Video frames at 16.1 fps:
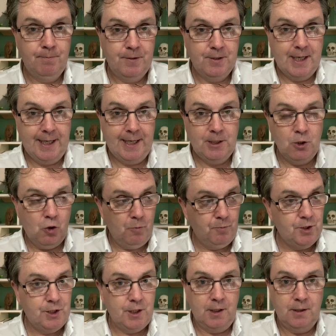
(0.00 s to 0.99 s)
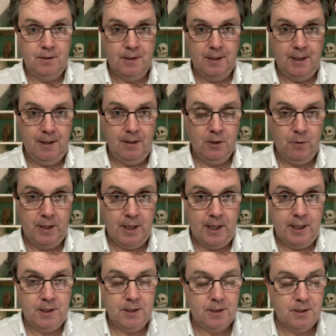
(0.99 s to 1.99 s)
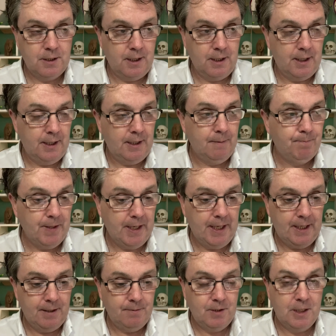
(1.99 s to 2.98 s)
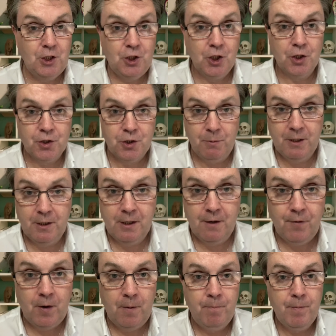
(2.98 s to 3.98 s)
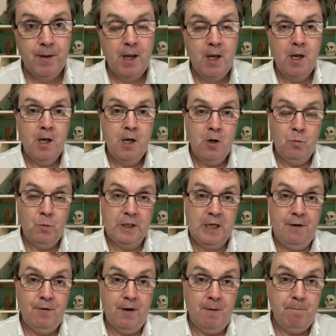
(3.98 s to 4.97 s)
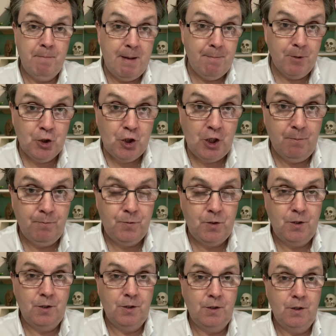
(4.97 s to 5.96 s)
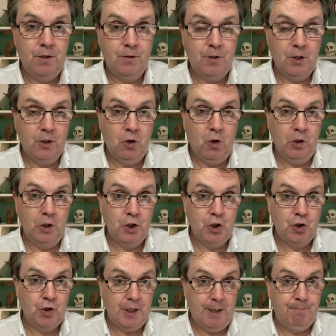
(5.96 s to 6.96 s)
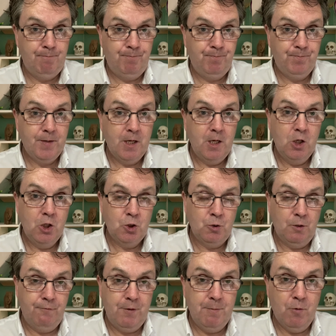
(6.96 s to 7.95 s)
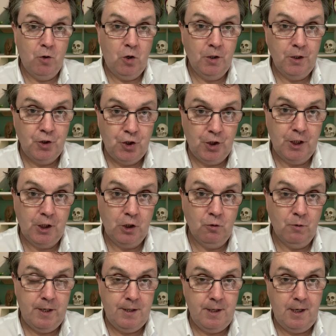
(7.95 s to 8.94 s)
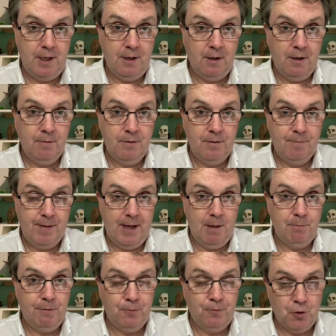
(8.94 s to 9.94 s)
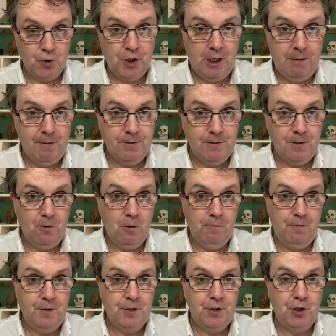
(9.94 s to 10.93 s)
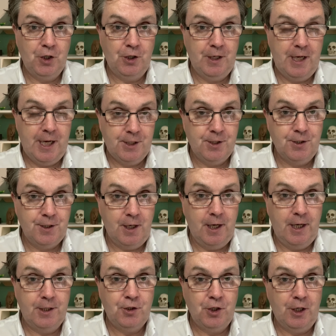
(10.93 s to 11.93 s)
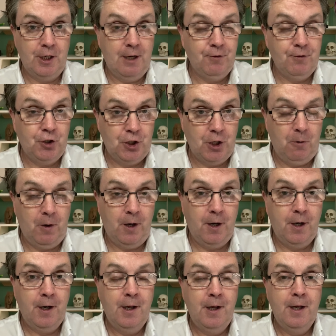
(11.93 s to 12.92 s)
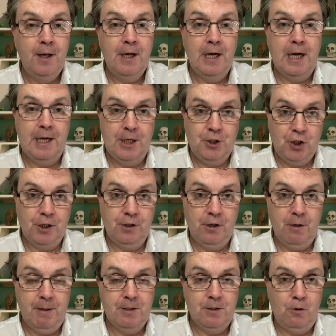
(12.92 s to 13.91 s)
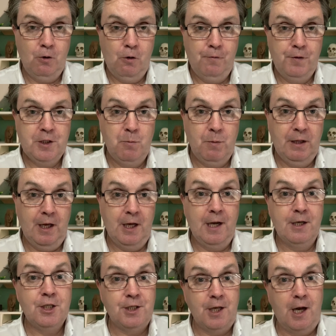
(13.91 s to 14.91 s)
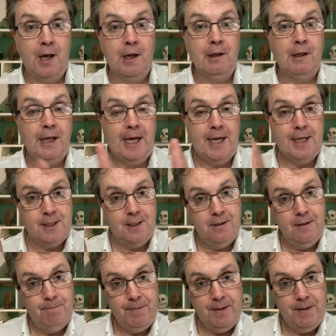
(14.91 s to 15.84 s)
tank tops and quite nice t-shirts that we could give her. We gave her a membership to the college gym, so every morning she could go in there. Before she came into the office, she could exercise, she could have a shower, and then she could come into the office, and we let her start later